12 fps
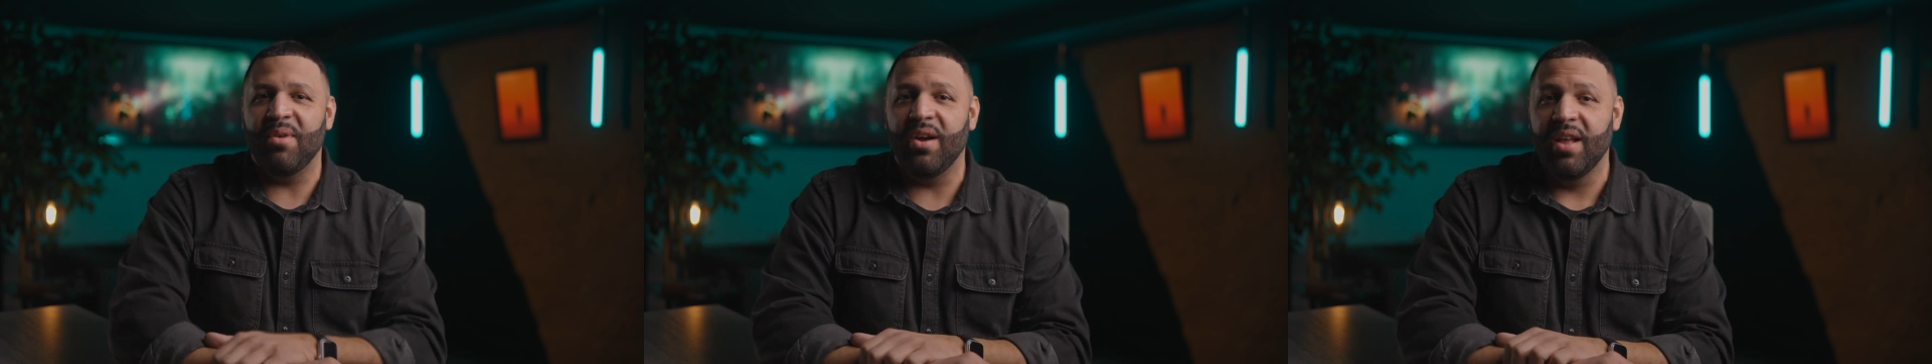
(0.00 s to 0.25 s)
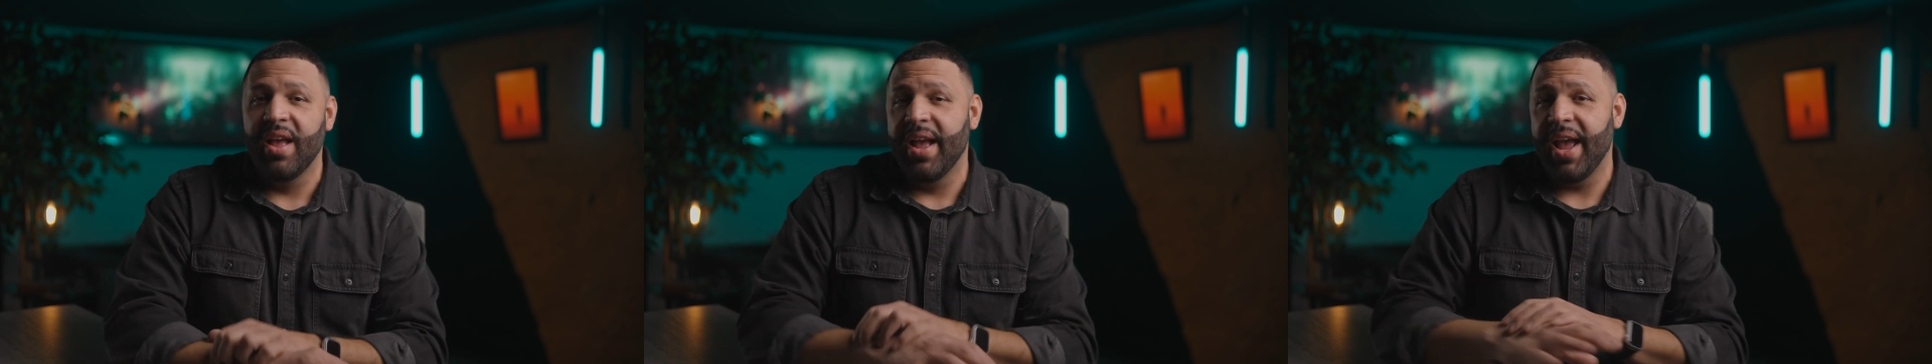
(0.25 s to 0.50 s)
but
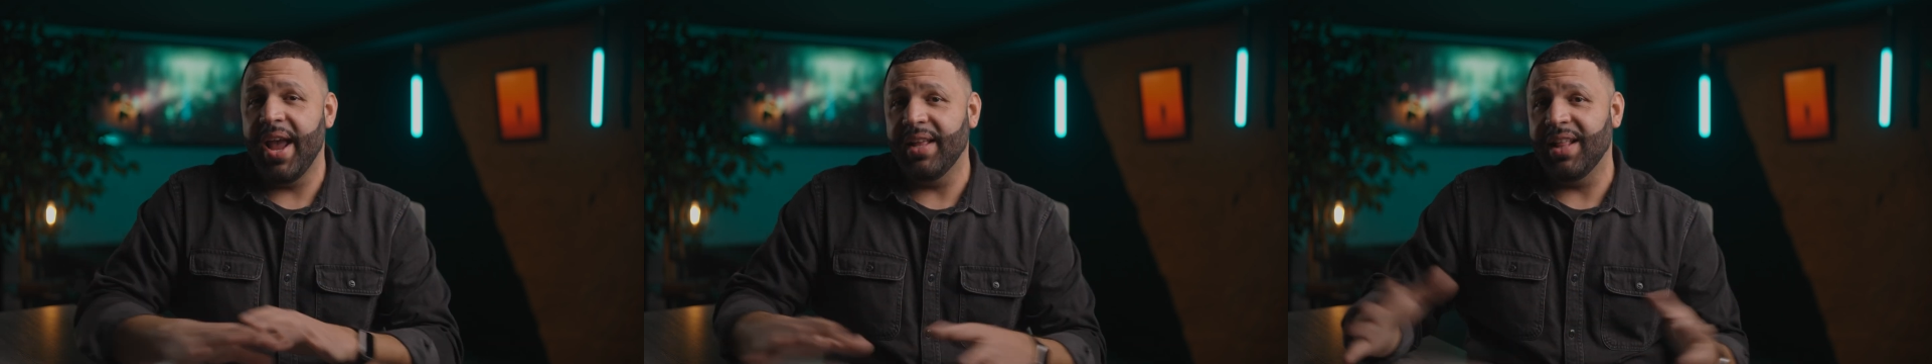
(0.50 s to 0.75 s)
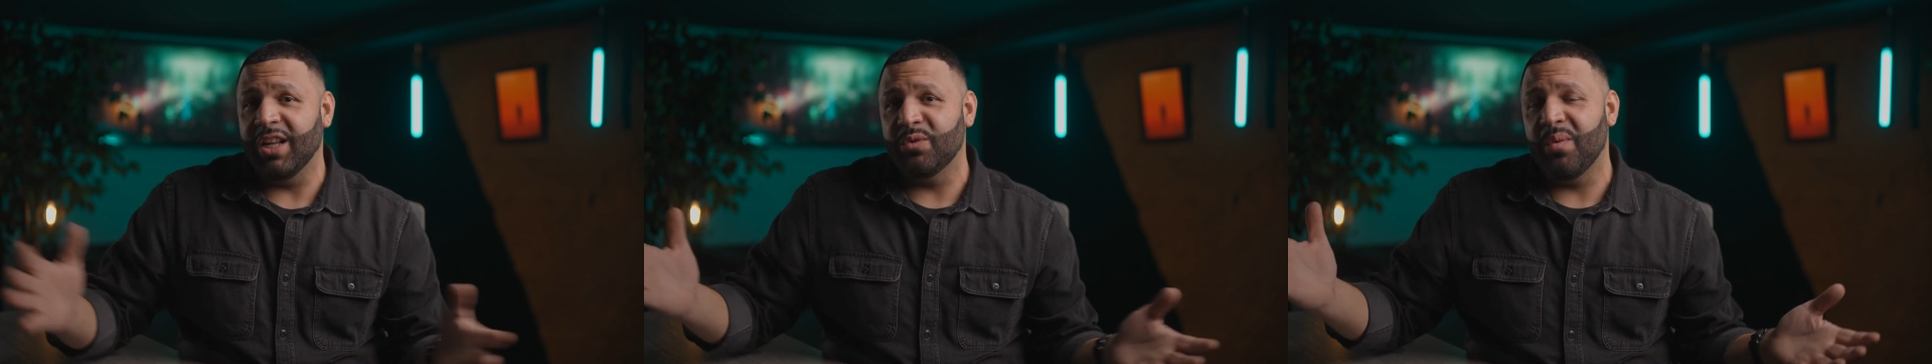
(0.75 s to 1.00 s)
hey,
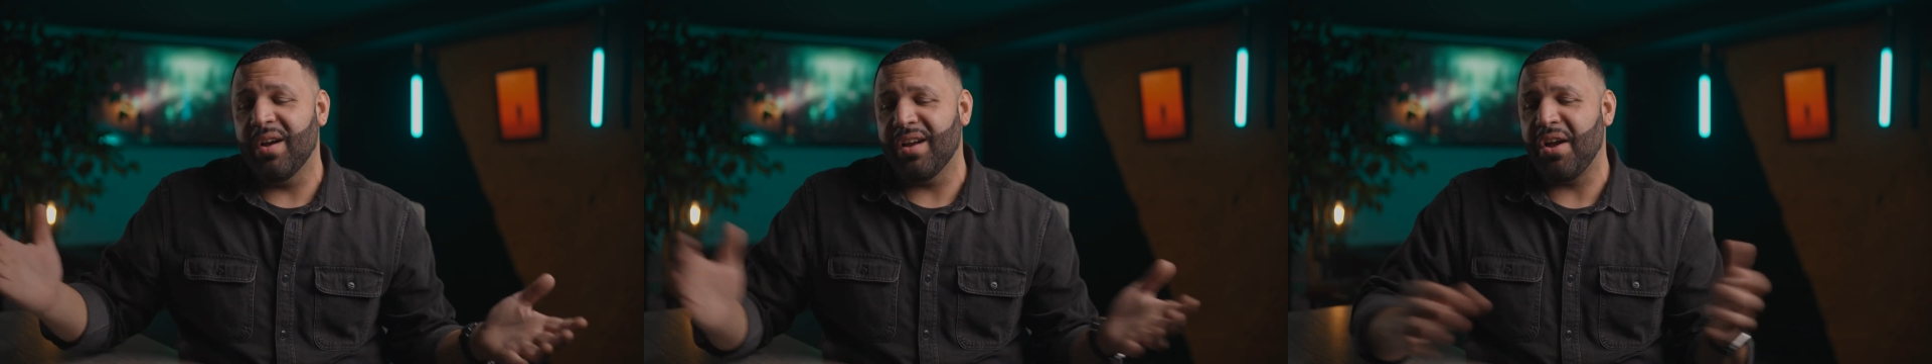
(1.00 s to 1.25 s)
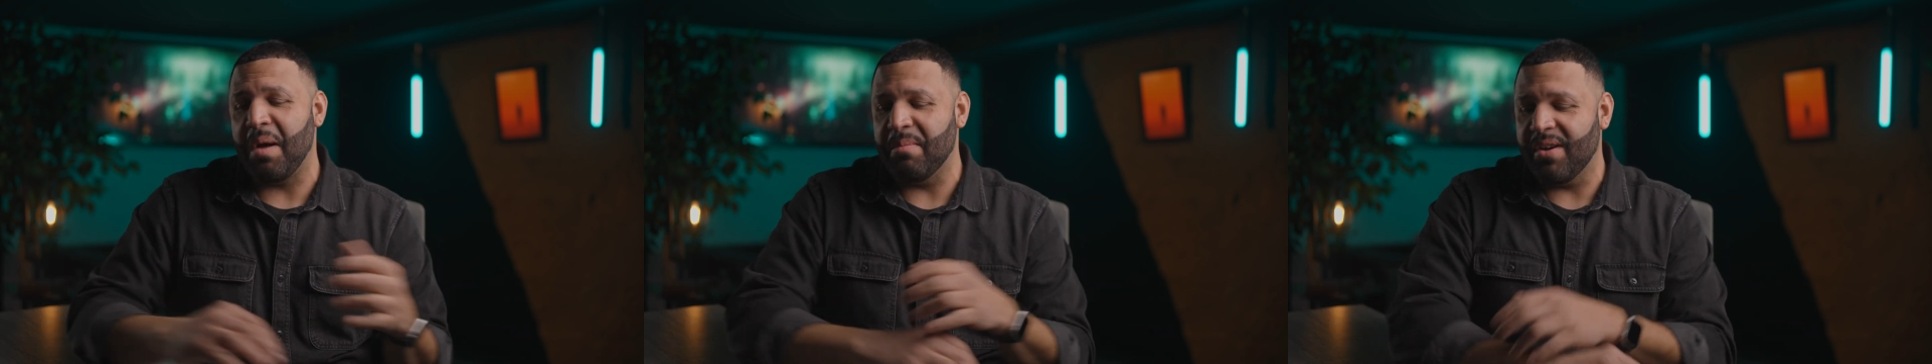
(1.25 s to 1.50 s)
that's what
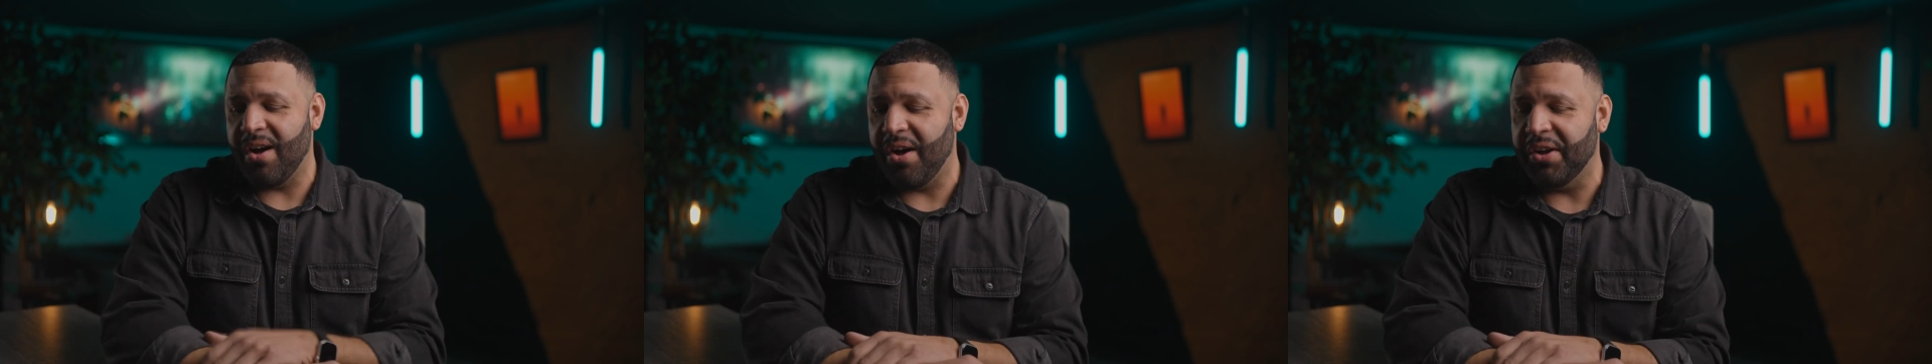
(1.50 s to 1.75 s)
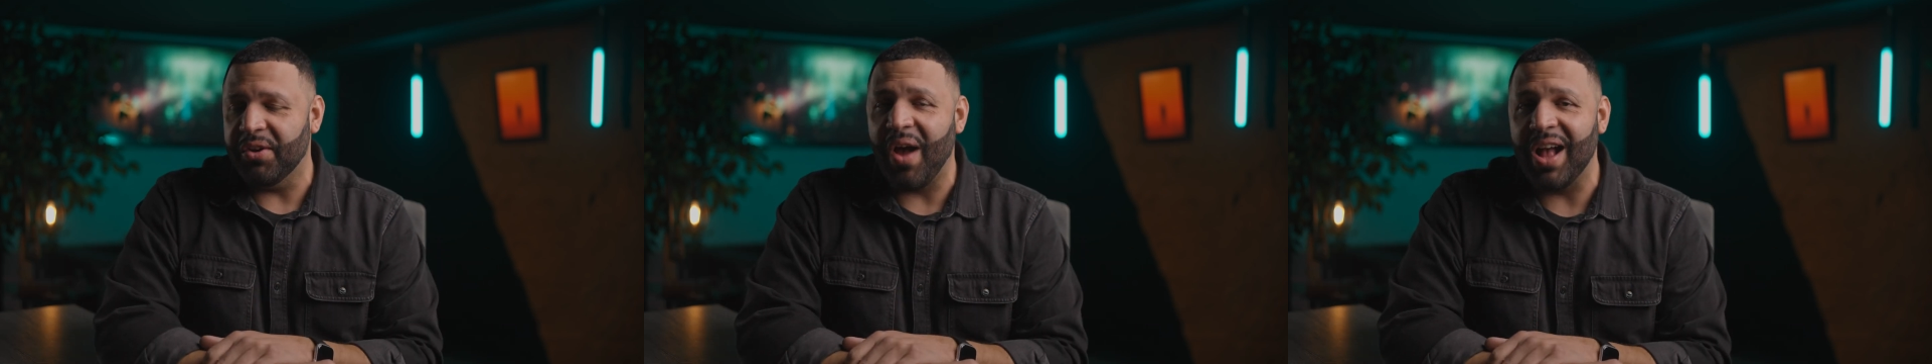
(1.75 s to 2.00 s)

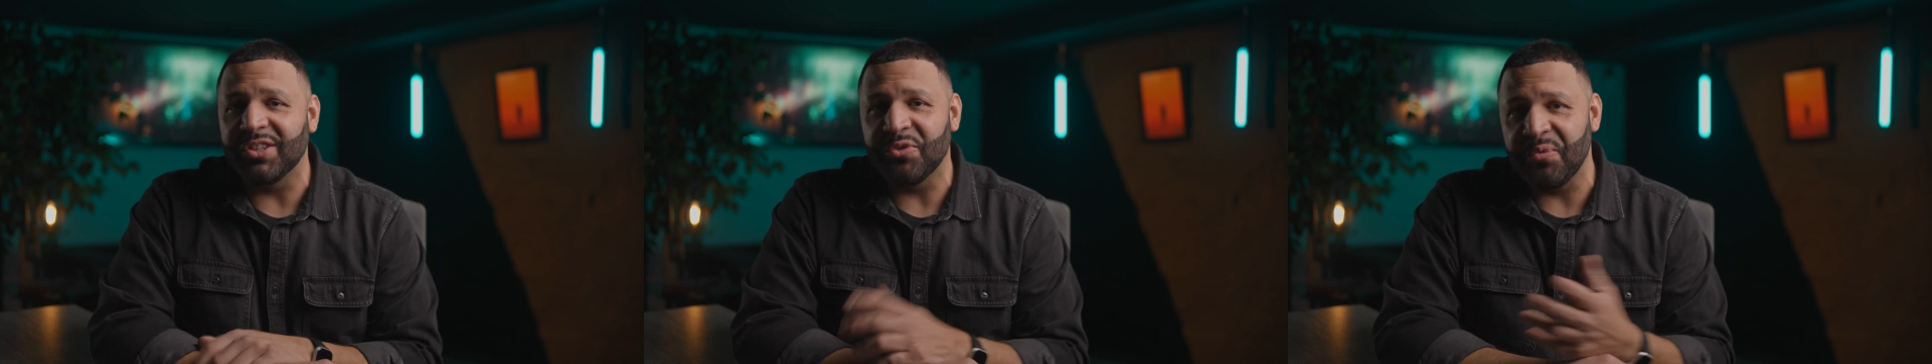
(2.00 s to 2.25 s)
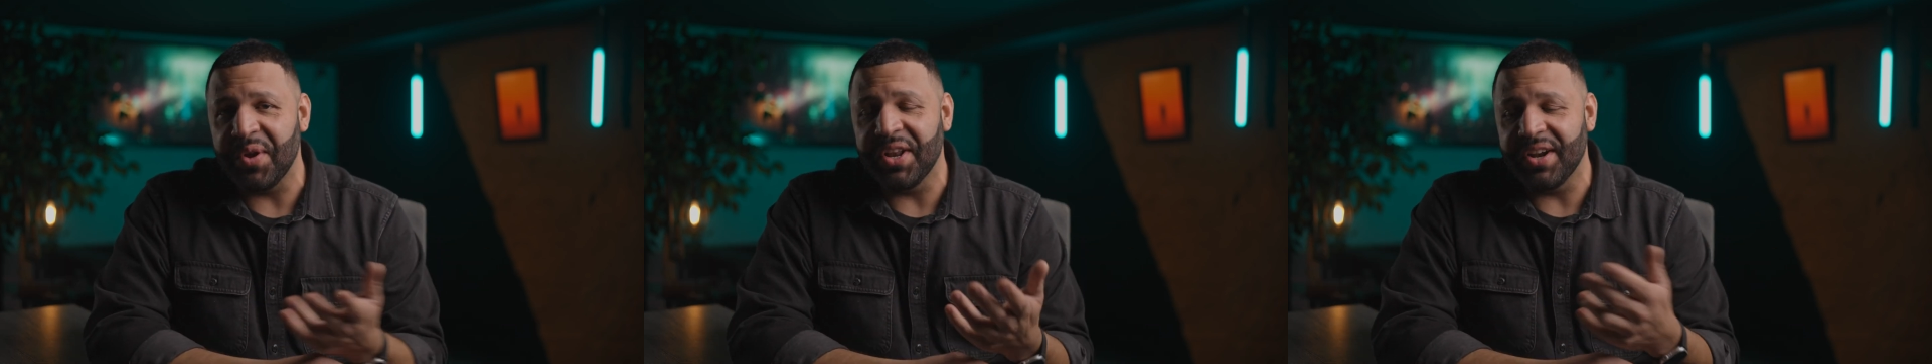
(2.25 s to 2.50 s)
comica-audio has it
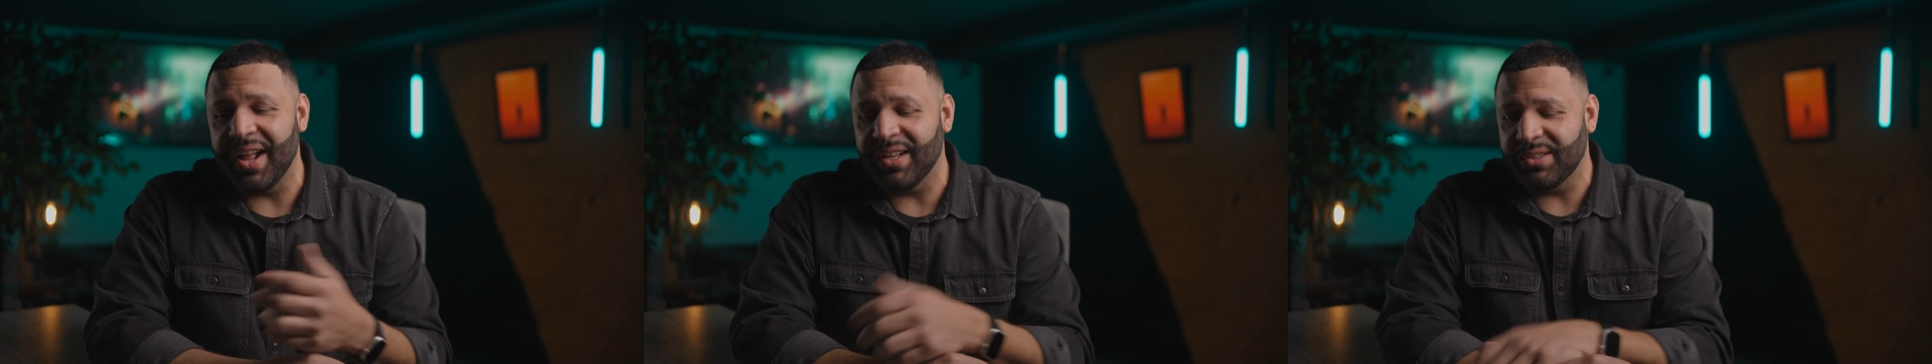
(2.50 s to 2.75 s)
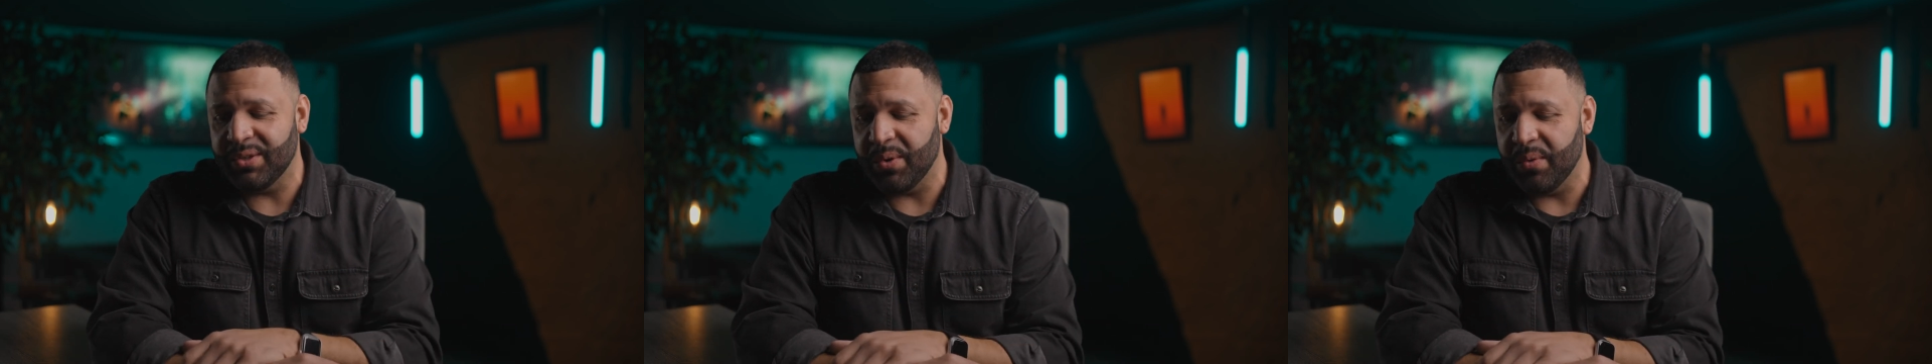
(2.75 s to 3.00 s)
rated
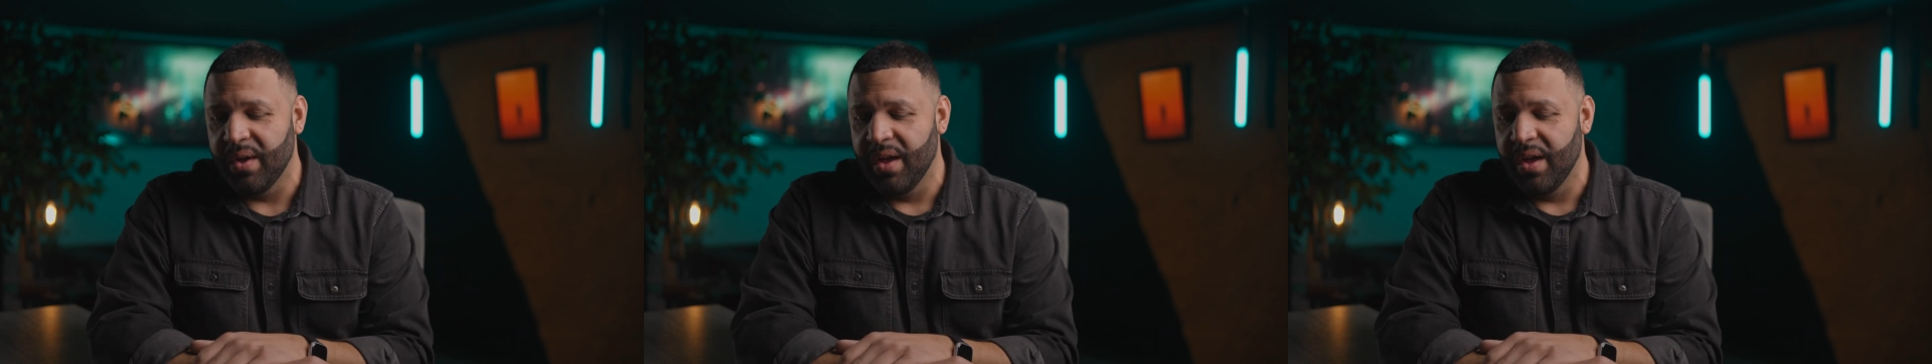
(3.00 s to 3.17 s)
at. So